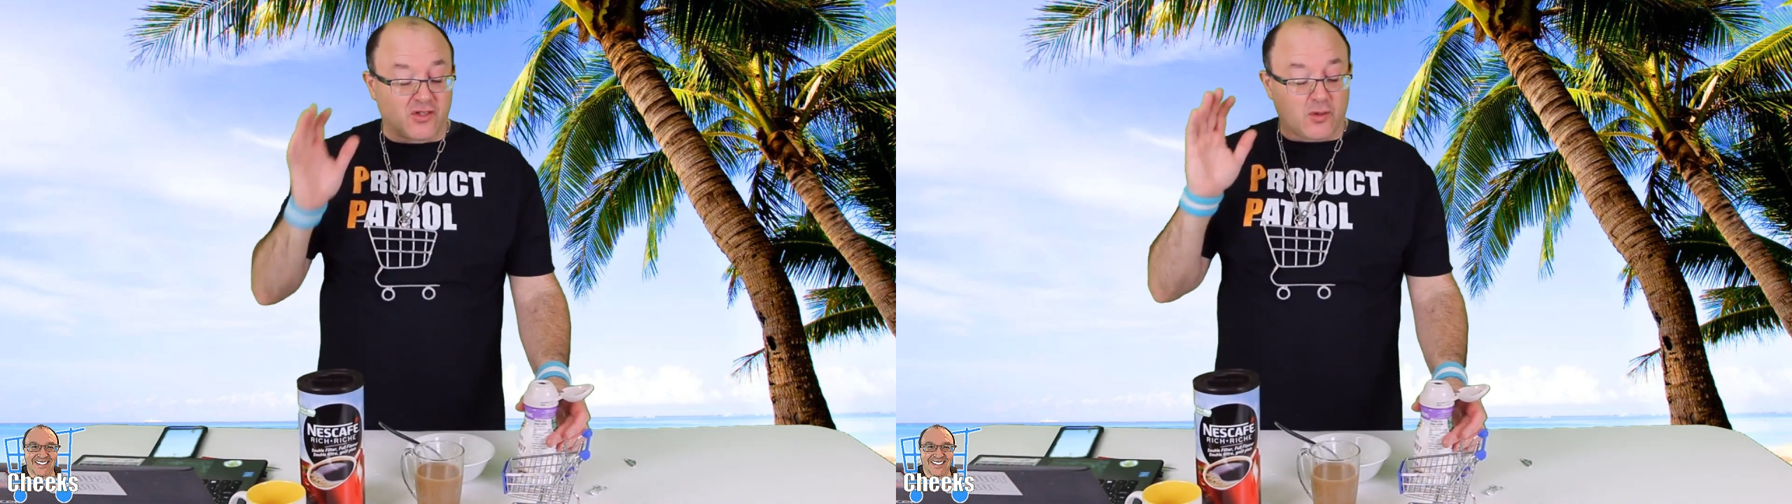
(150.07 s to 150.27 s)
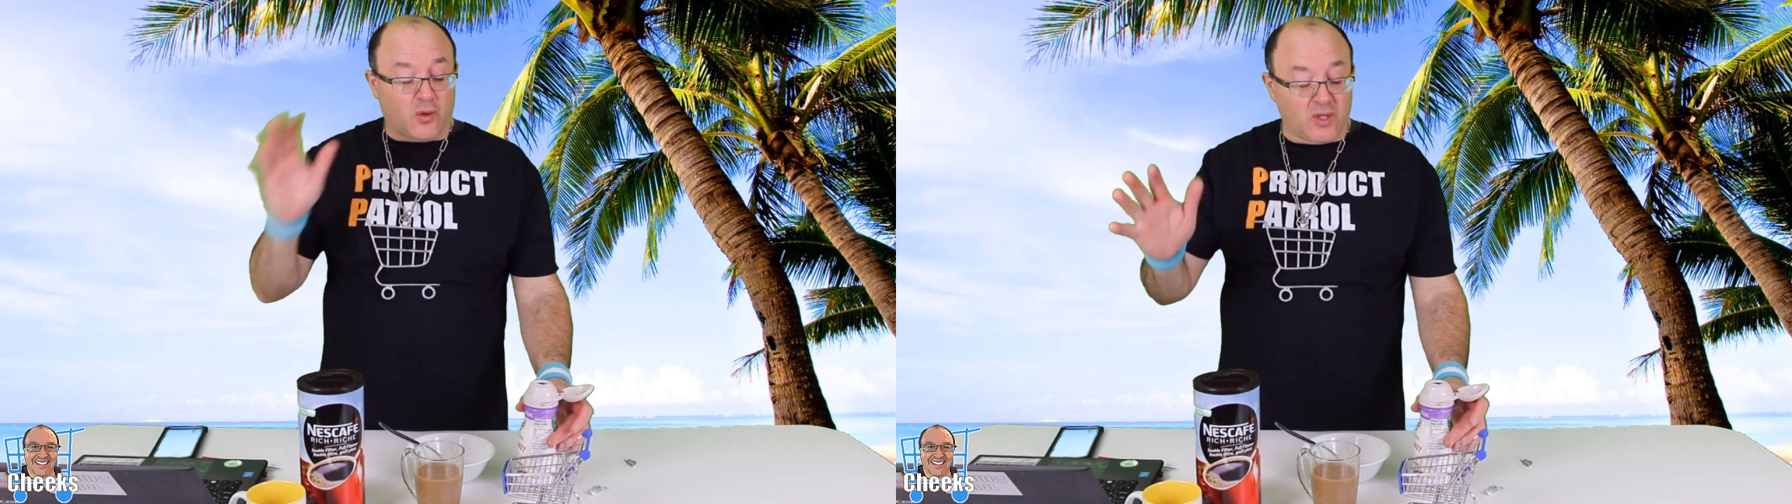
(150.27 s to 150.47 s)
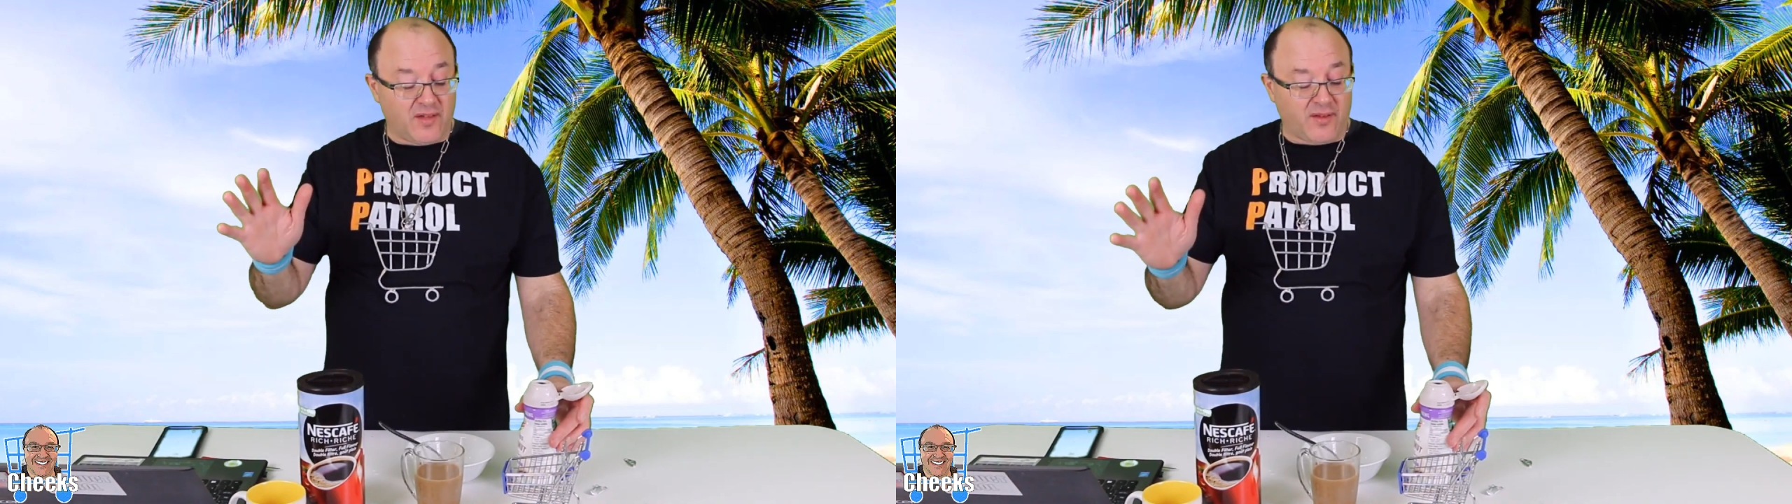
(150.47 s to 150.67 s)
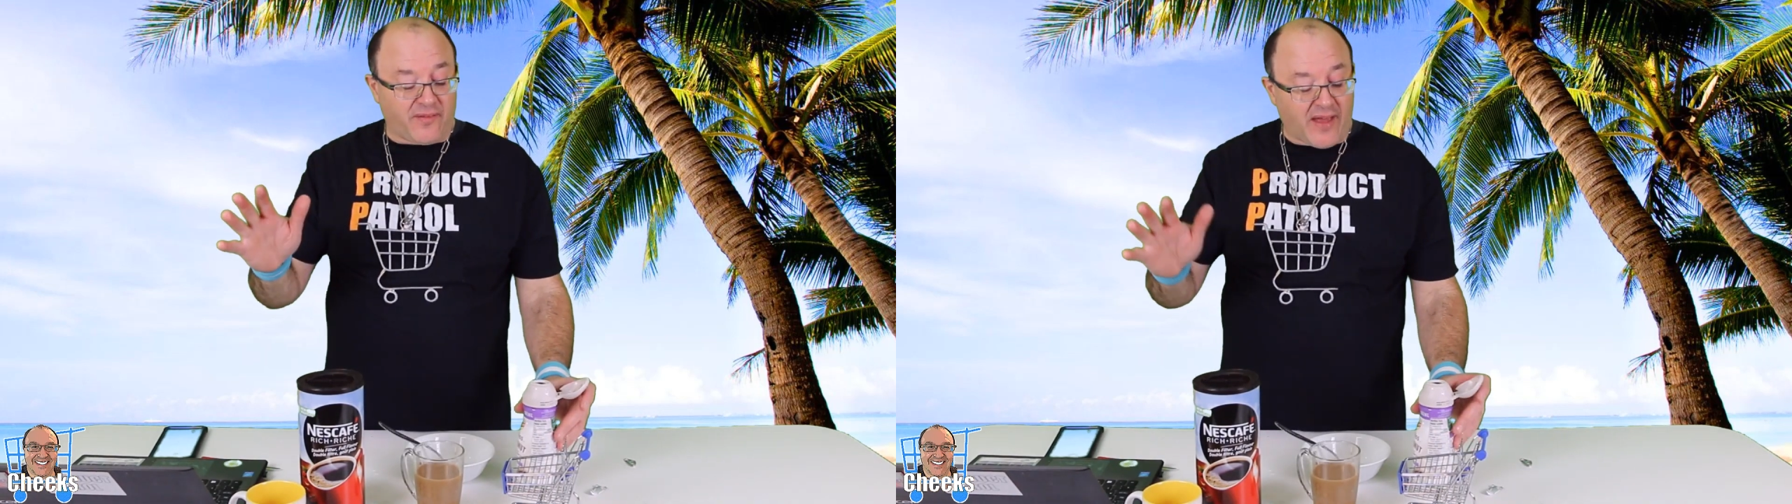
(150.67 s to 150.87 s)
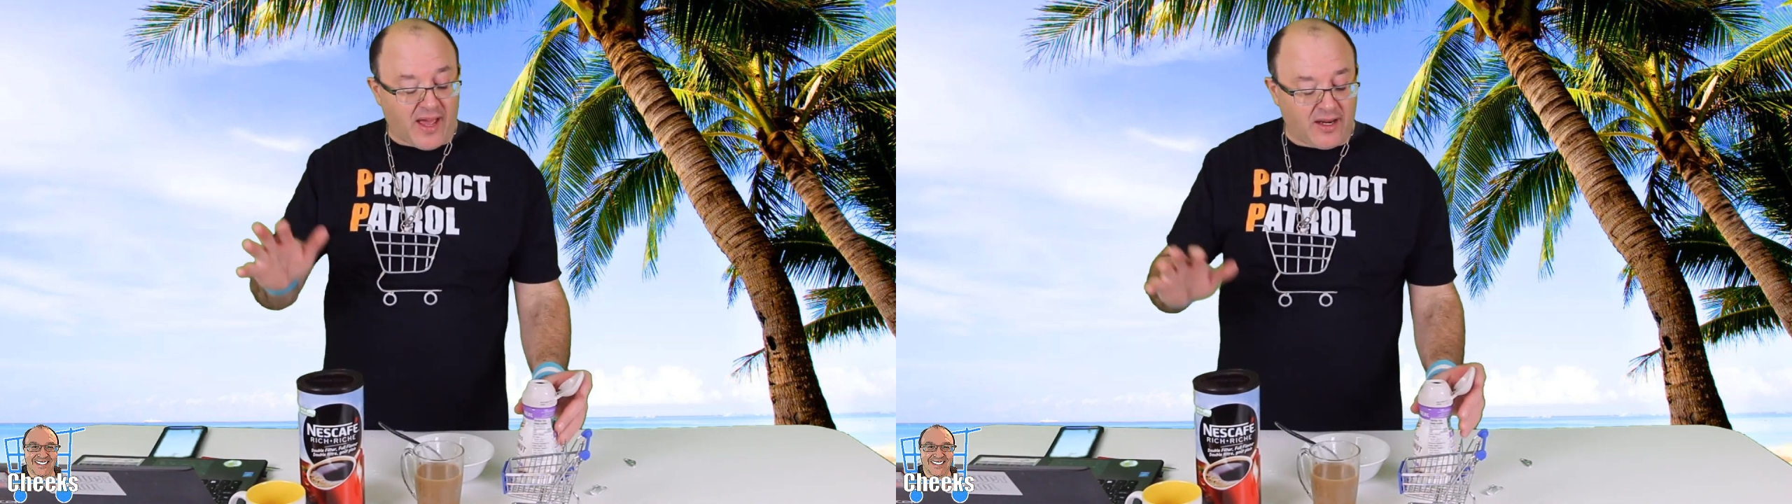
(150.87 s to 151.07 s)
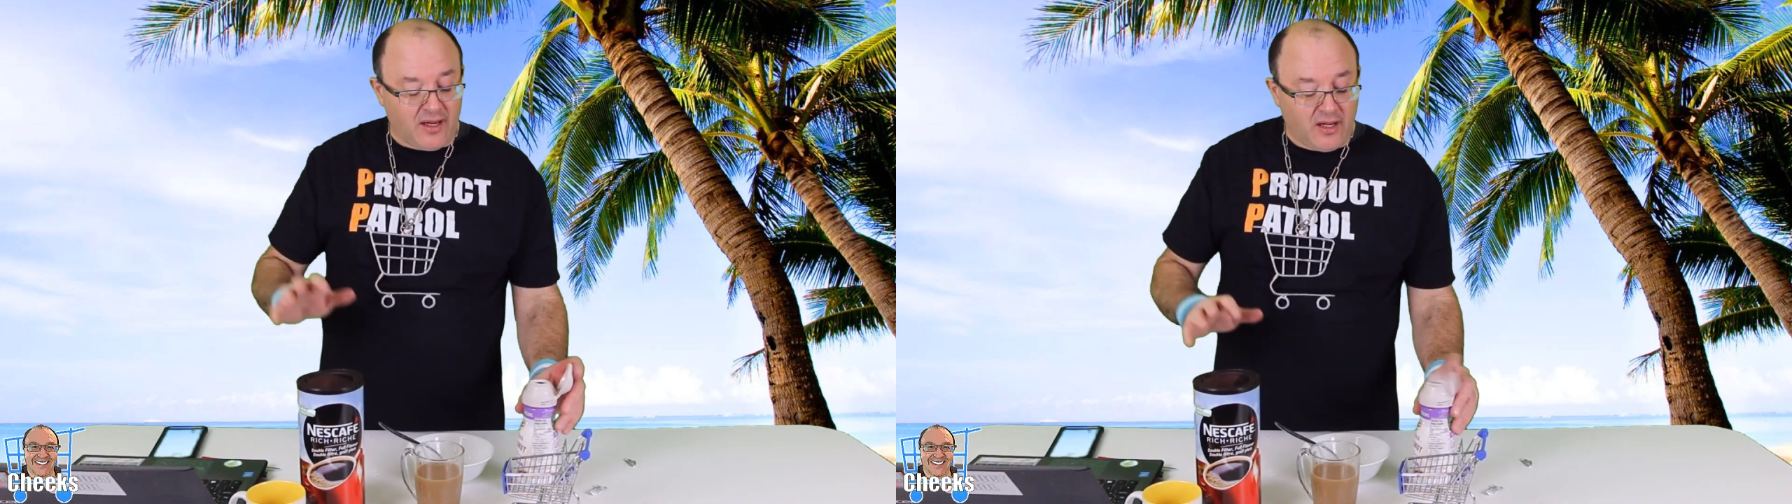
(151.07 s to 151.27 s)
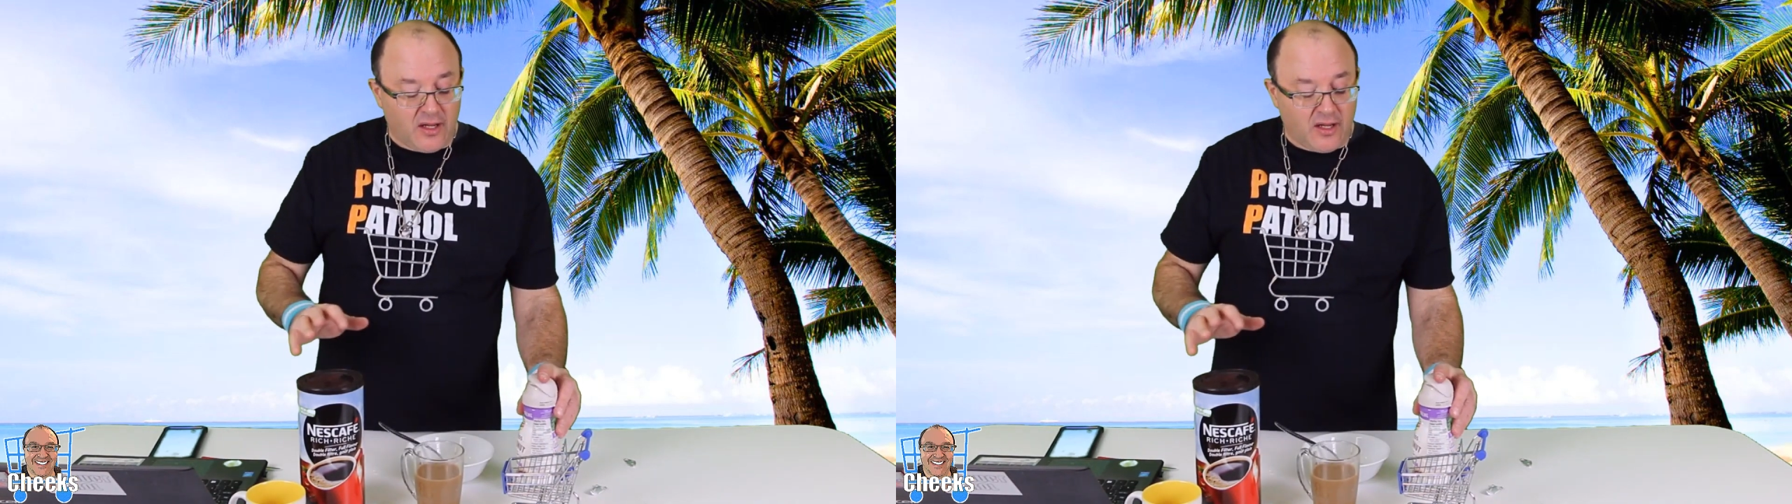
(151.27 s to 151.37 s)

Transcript: so I'll give it that.